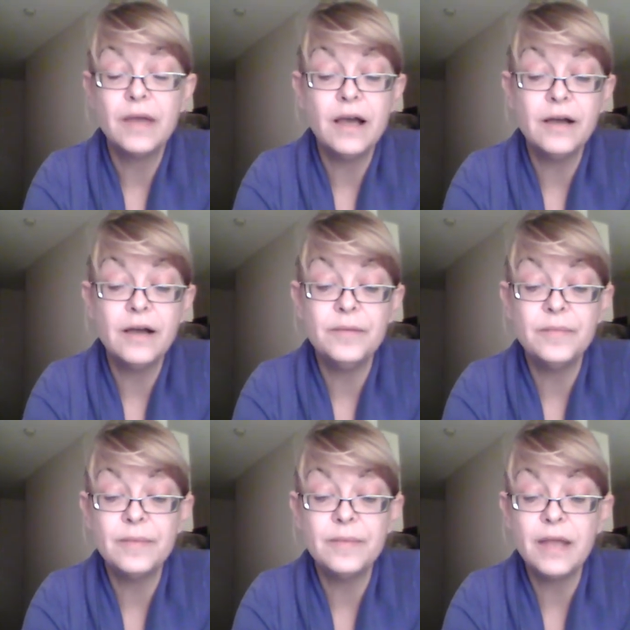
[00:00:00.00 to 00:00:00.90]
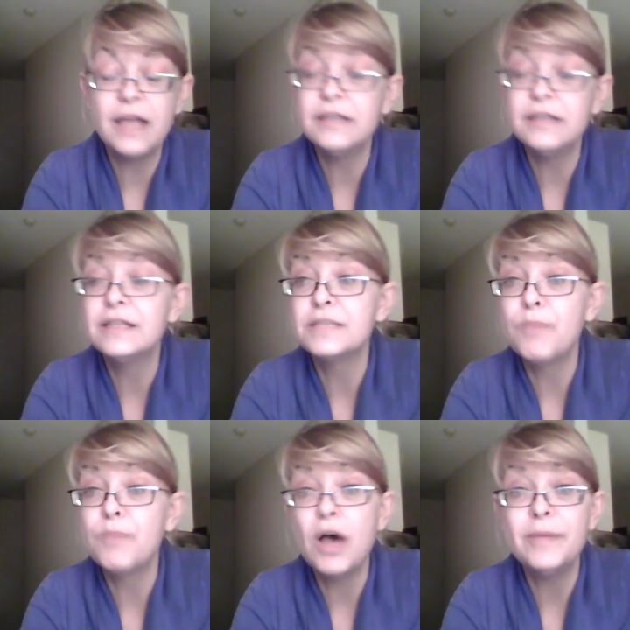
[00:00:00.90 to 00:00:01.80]
Um, and this
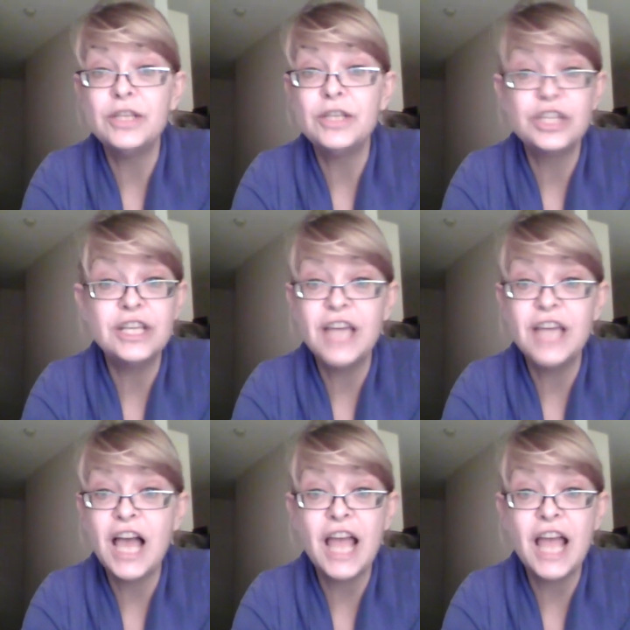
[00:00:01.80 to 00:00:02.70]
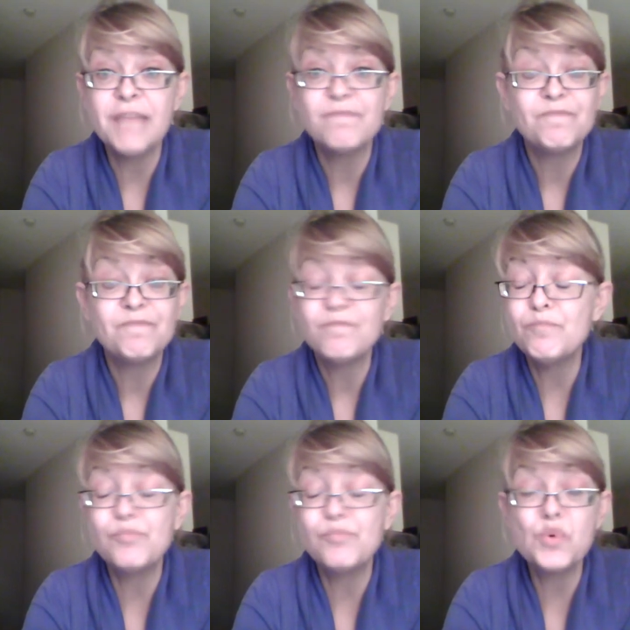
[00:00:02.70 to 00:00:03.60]
Bobby G guy
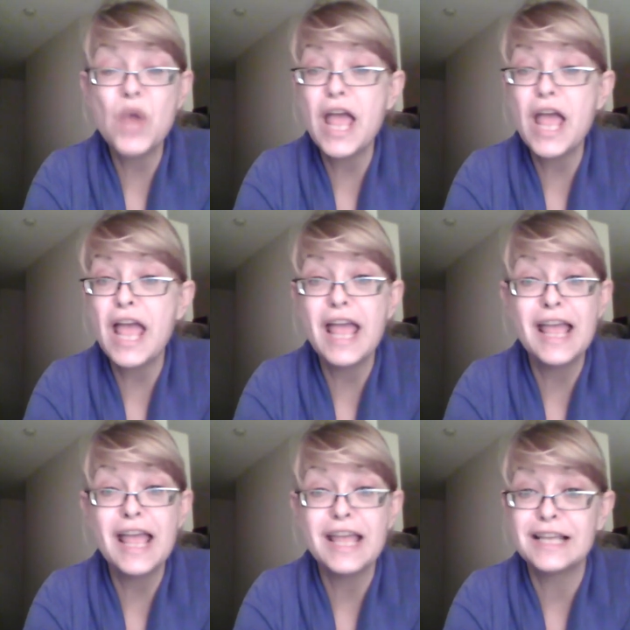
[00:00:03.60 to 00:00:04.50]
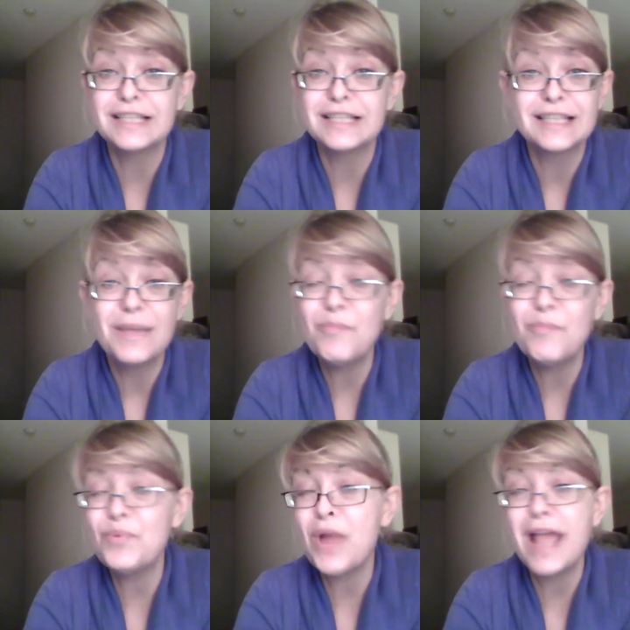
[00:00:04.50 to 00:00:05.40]
brags,
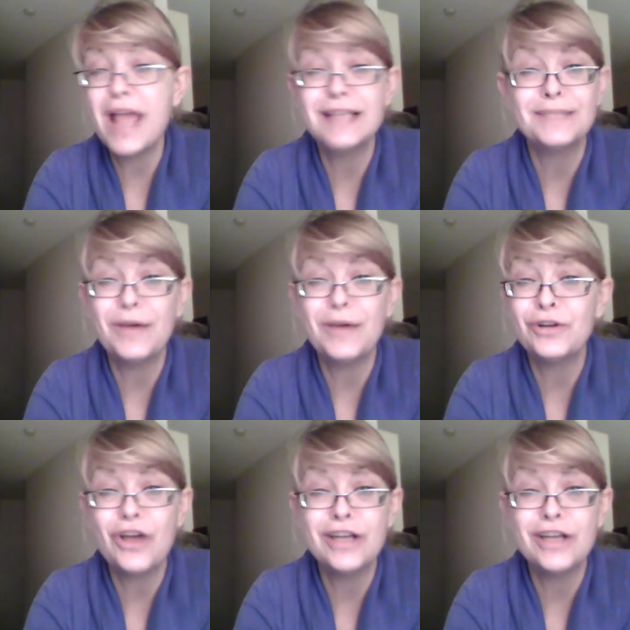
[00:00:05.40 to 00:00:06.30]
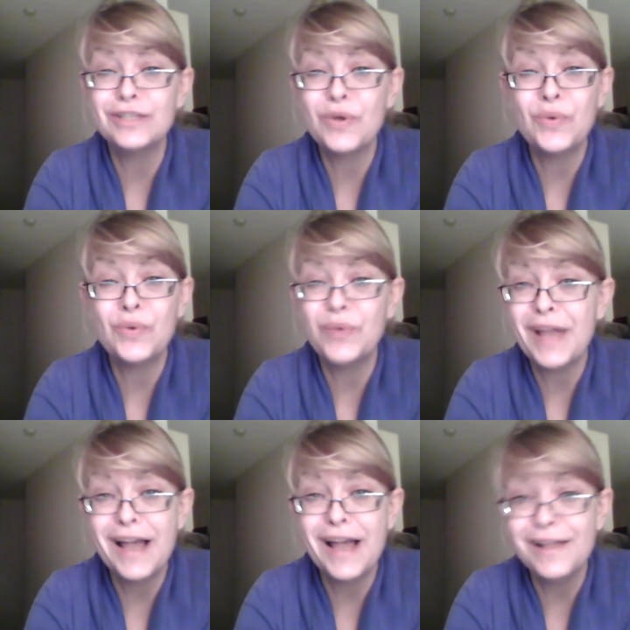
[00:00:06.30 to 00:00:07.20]
brags about it on his own
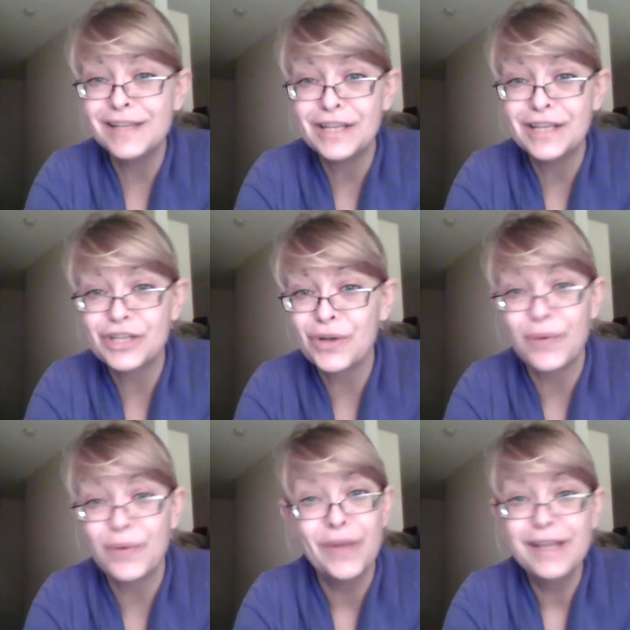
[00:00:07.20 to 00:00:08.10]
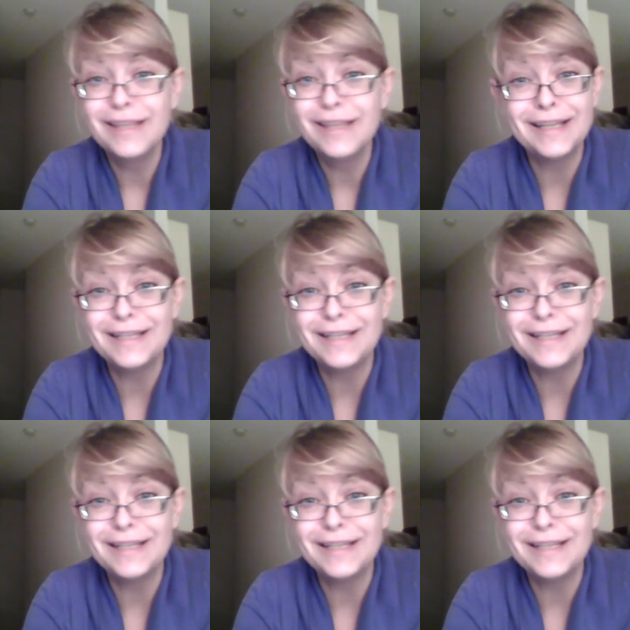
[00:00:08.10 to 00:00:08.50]
reality show that he